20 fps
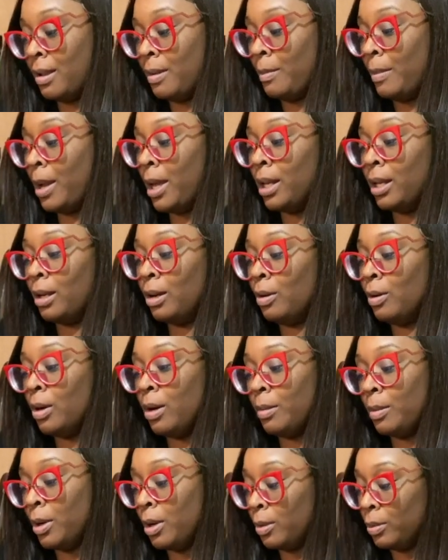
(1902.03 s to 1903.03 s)
I ain't gonna
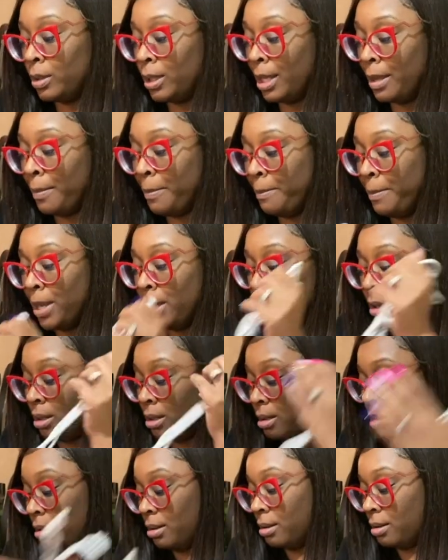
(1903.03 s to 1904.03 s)
come here with that belt.
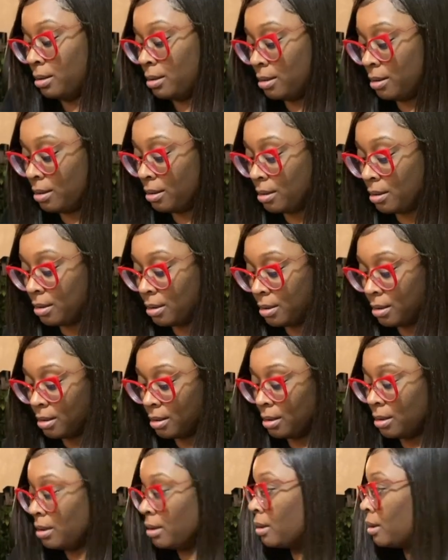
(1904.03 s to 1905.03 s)

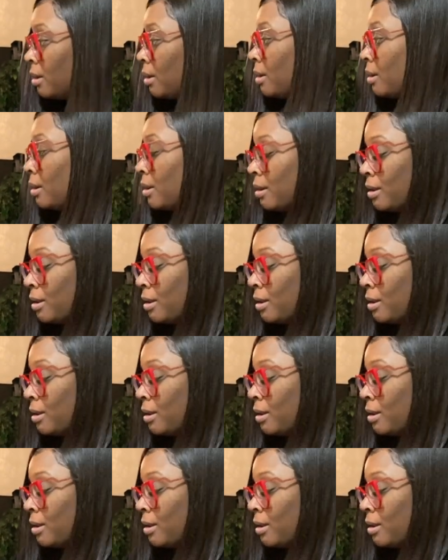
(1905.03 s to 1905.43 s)
Oh, yeah?